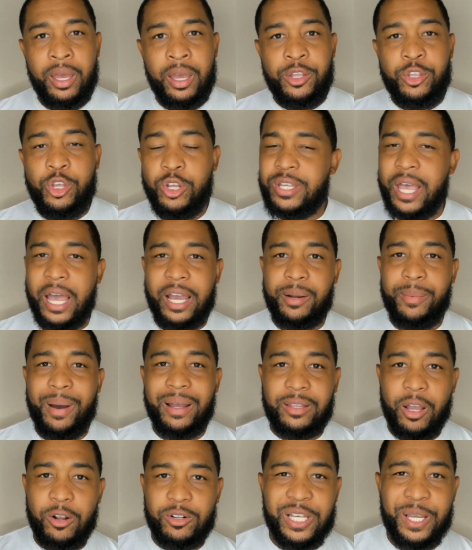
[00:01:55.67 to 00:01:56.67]
You're talking about
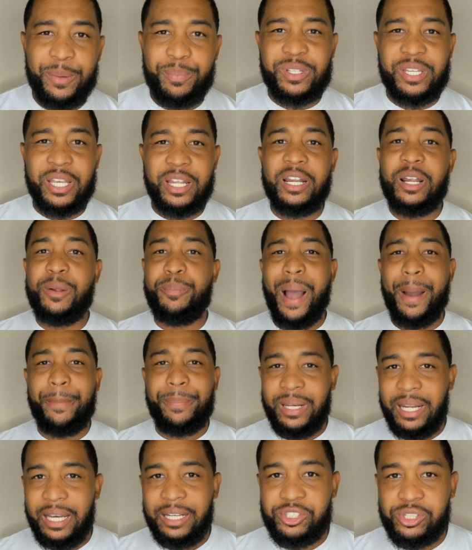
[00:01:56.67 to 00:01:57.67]
13% of the
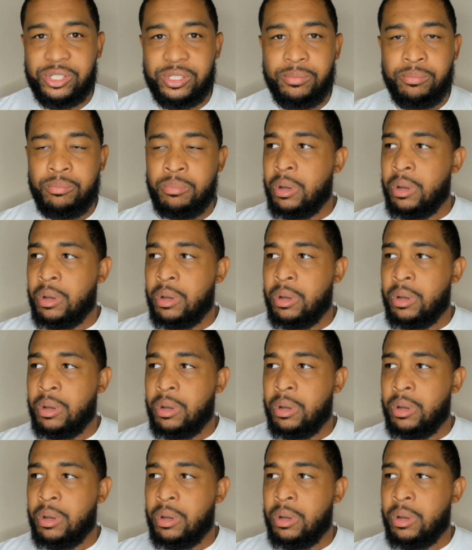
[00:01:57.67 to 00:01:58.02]
population,